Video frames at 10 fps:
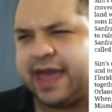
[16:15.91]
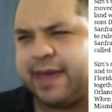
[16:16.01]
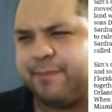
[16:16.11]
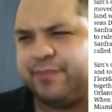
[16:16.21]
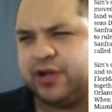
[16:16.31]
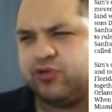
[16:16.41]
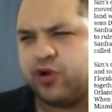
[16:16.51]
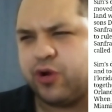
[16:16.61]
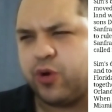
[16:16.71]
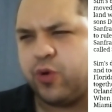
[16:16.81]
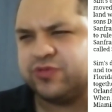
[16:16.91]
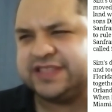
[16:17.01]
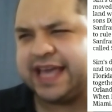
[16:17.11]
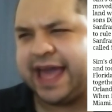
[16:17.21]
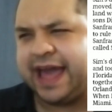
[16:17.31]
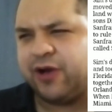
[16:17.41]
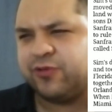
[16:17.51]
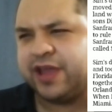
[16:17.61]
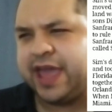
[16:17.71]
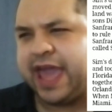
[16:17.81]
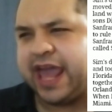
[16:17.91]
and built her own town,